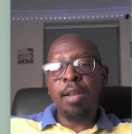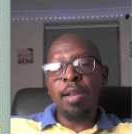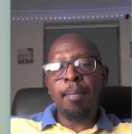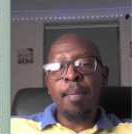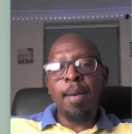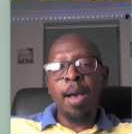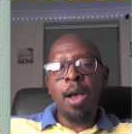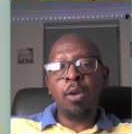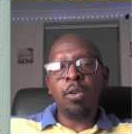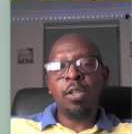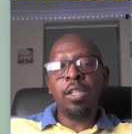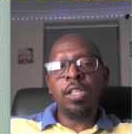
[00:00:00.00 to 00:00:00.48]

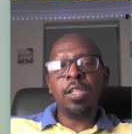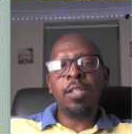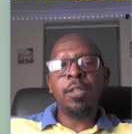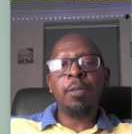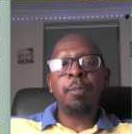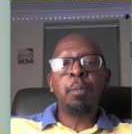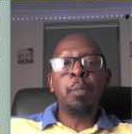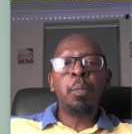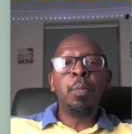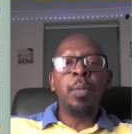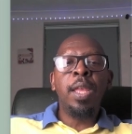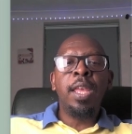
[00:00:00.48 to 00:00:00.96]
about it,
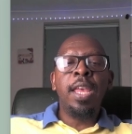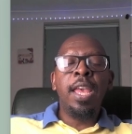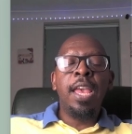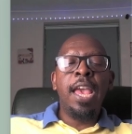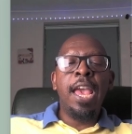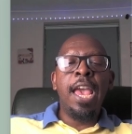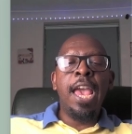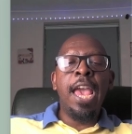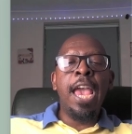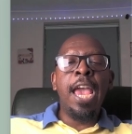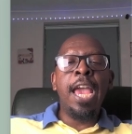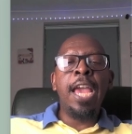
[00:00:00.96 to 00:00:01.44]

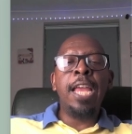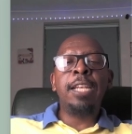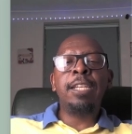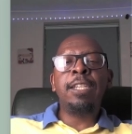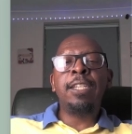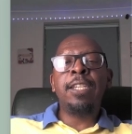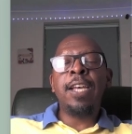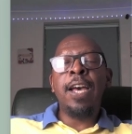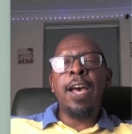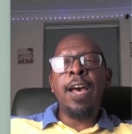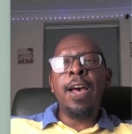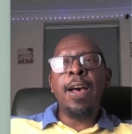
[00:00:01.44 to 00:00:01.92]

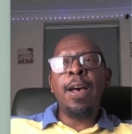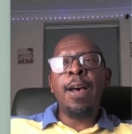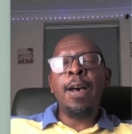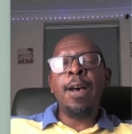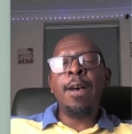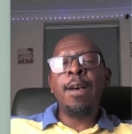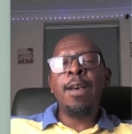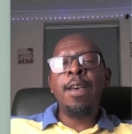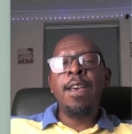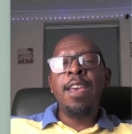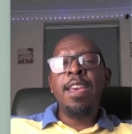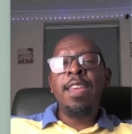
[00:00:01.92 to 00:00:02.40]
and
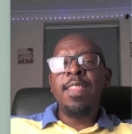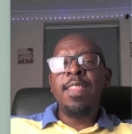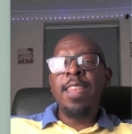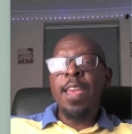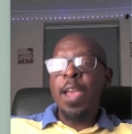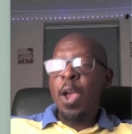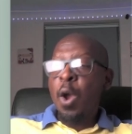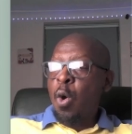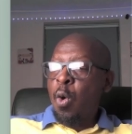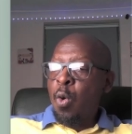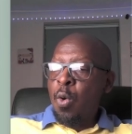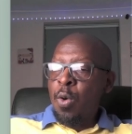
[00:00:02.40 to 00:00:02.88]

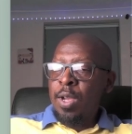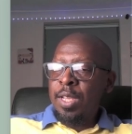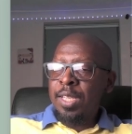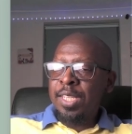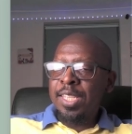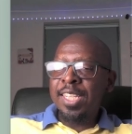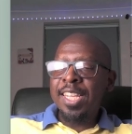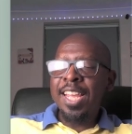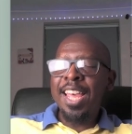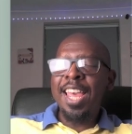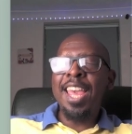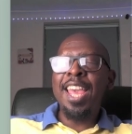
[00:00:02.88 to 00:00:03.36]
they always
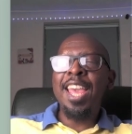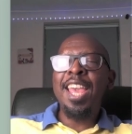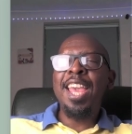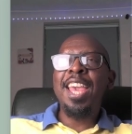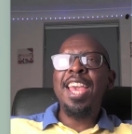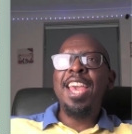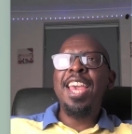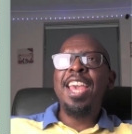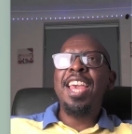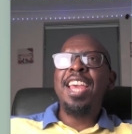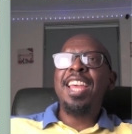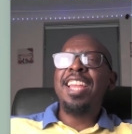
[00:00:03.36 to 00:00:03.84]
say
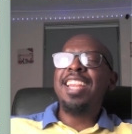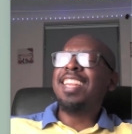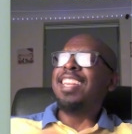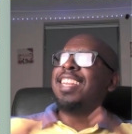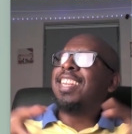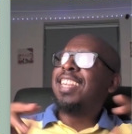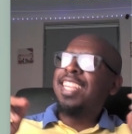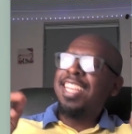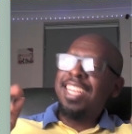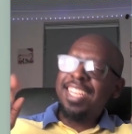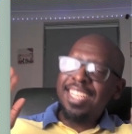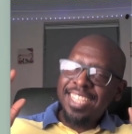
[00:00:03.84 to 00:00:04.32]

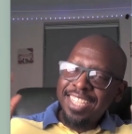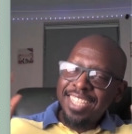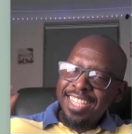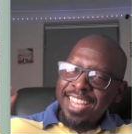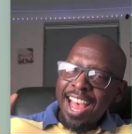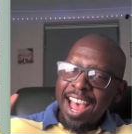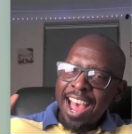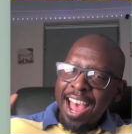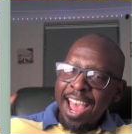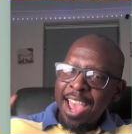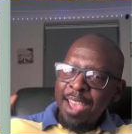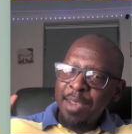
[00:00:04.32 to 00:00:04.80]
this
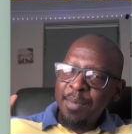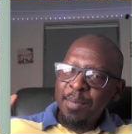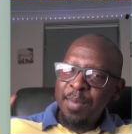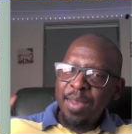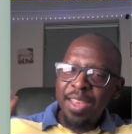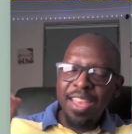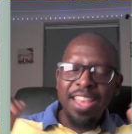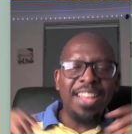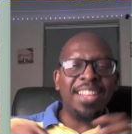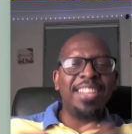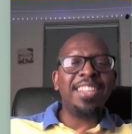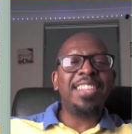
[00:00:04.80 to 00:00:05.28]
time
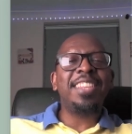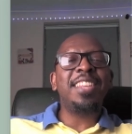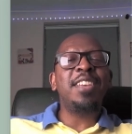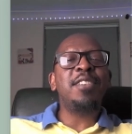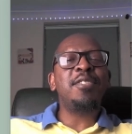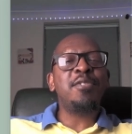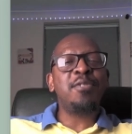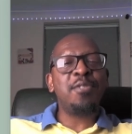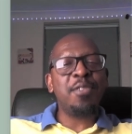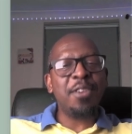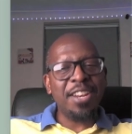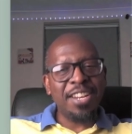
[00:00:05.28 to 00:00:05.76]
is
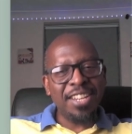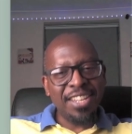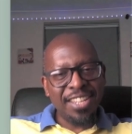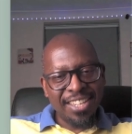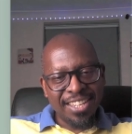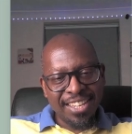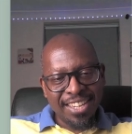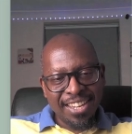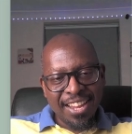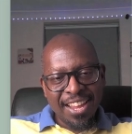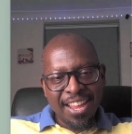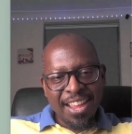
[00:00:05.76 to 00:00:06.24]
different.
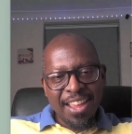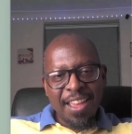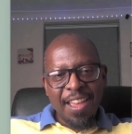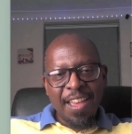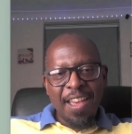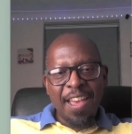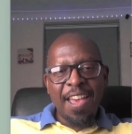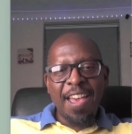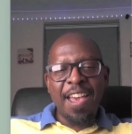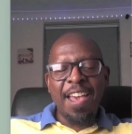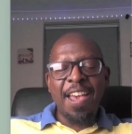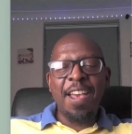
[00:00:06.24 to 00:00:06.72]

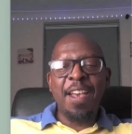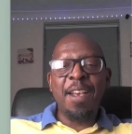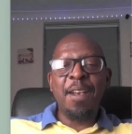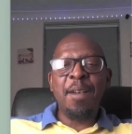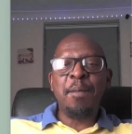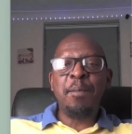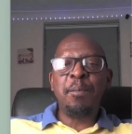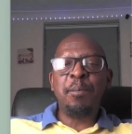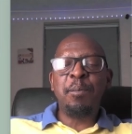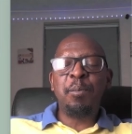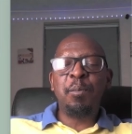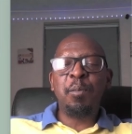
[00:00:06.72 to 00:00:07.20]

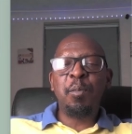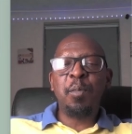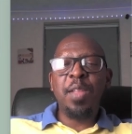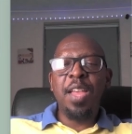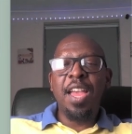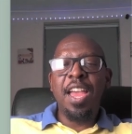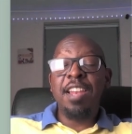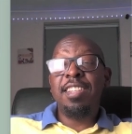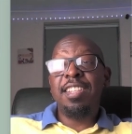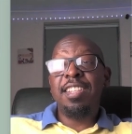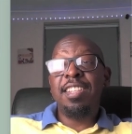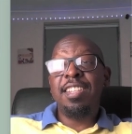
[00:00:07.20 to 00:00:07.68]

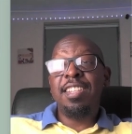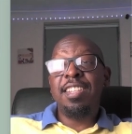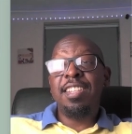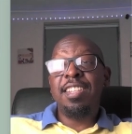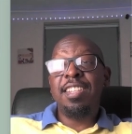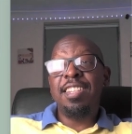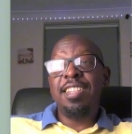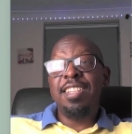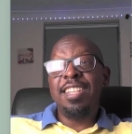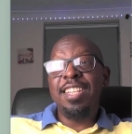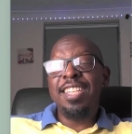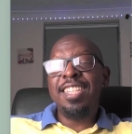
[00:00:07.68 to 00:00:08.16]
And
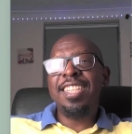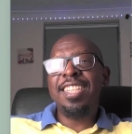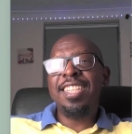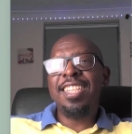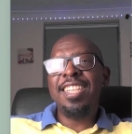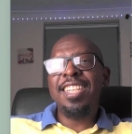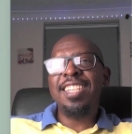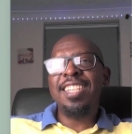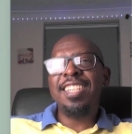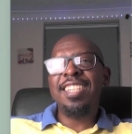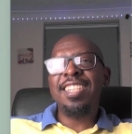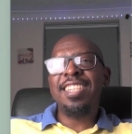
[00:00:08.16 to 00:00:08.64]
this
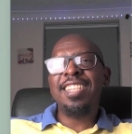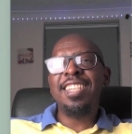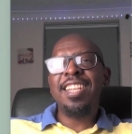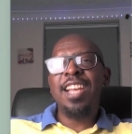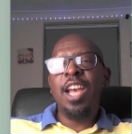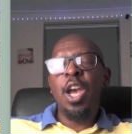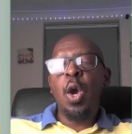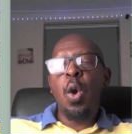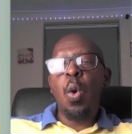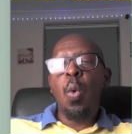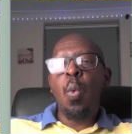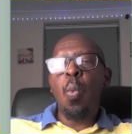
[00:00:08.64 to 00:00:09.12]
is
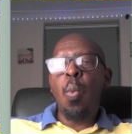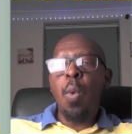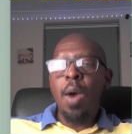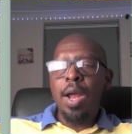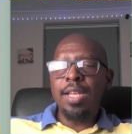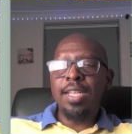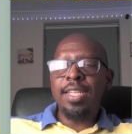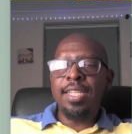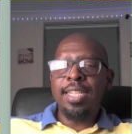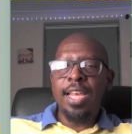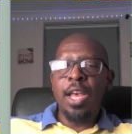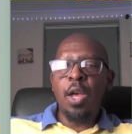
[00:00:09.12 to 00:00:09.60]

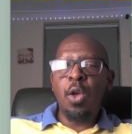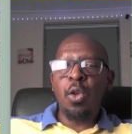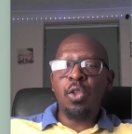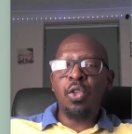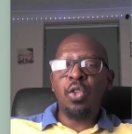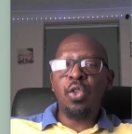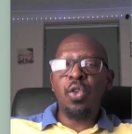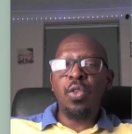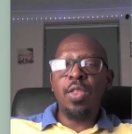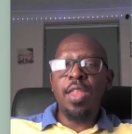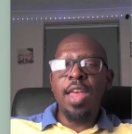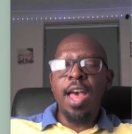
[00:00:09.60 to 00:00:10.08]
what
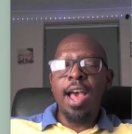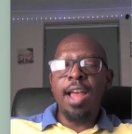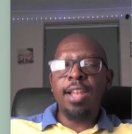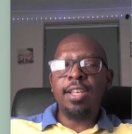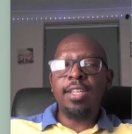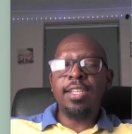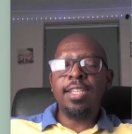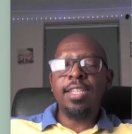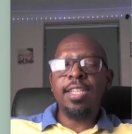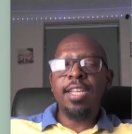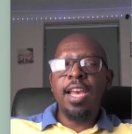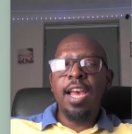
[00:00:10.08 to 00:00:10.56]
tells you
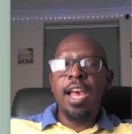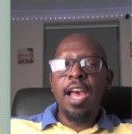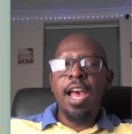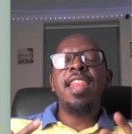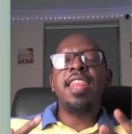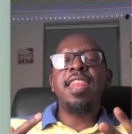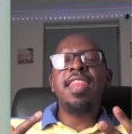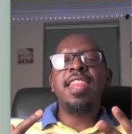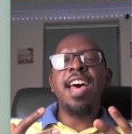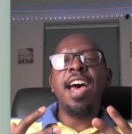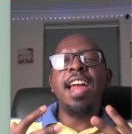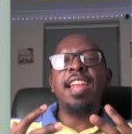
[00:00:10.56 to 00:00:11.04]
that
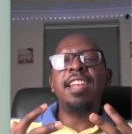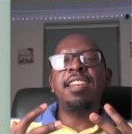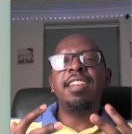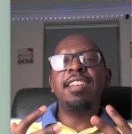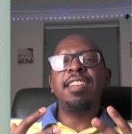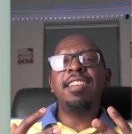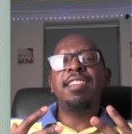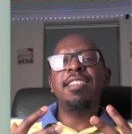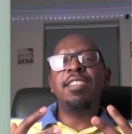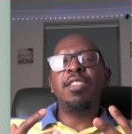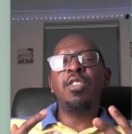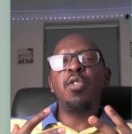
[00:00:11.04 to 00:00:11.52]
that
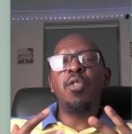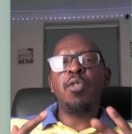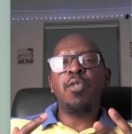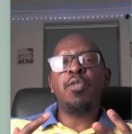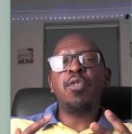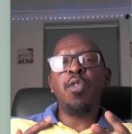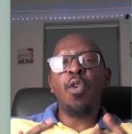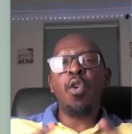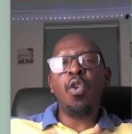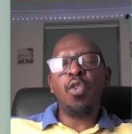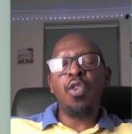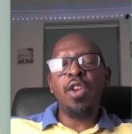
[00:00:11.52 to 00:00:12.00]

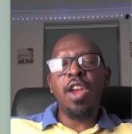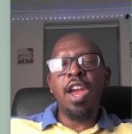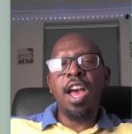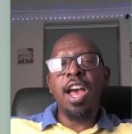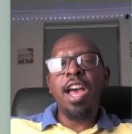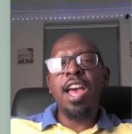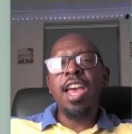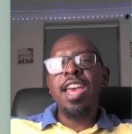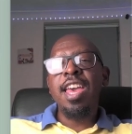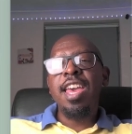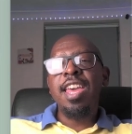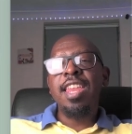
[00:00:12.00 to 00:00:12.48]
euphoria,
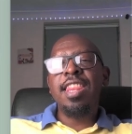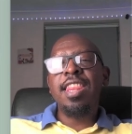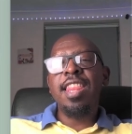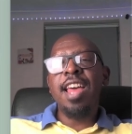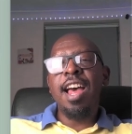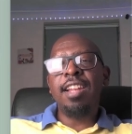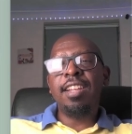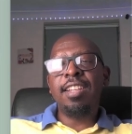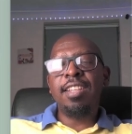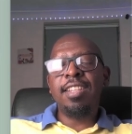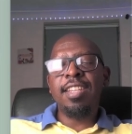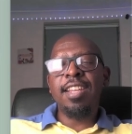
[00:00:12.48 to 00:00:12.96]

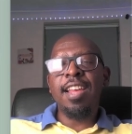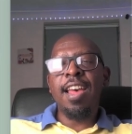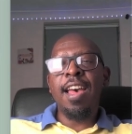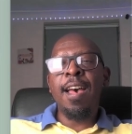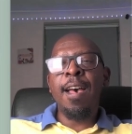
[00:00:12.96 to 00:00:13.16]
that